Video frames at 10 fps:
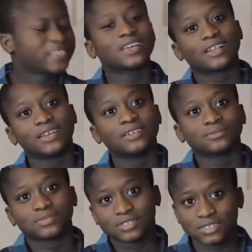Basically,
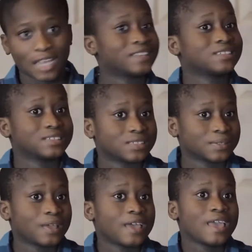that's
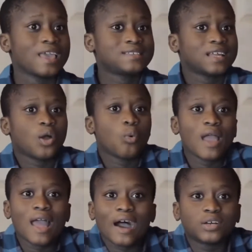it. It's like a
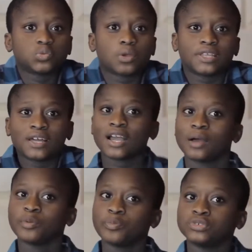warehouse where data
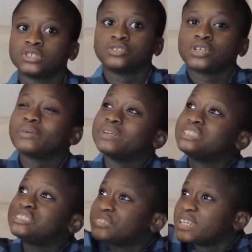can be put and you can
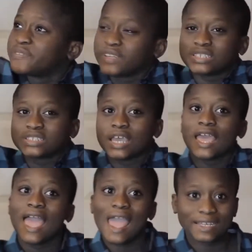retrieve it
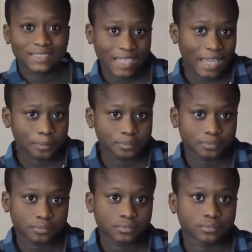anytime.
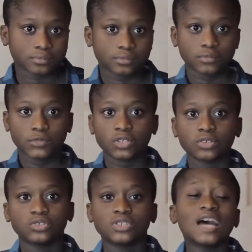
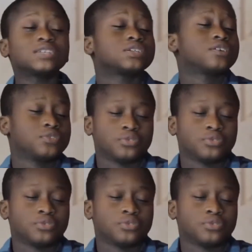So that's,